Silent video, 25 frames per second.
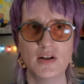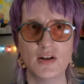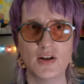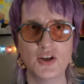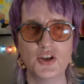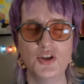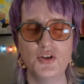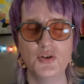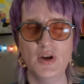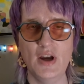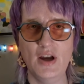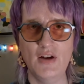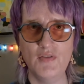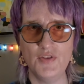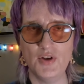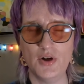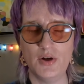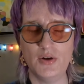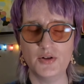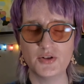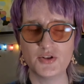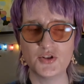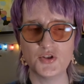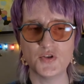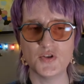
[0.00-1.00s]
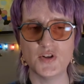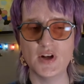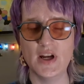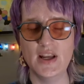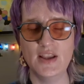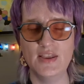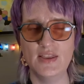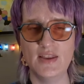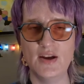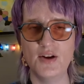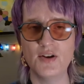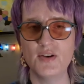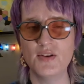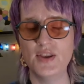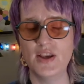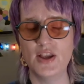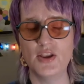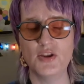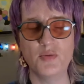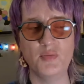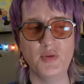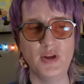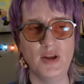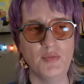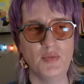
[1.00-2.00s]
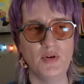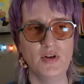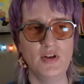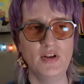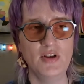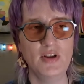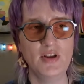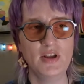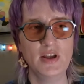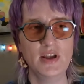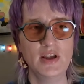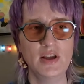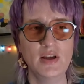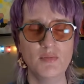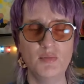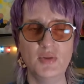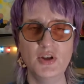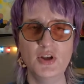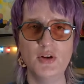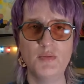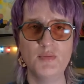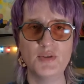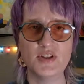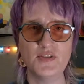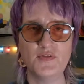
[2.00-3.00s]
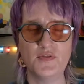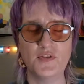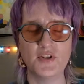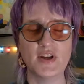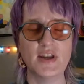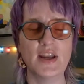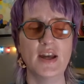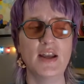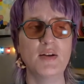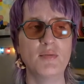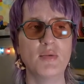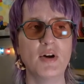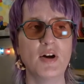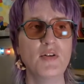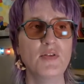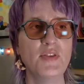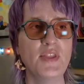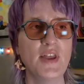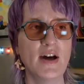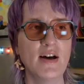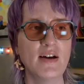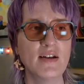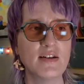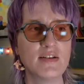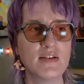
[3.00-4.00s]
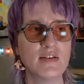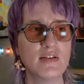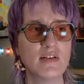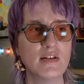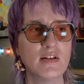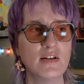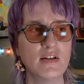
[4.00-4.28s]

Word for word: Like, you have the whole train there and the other people, but you almost forget about that.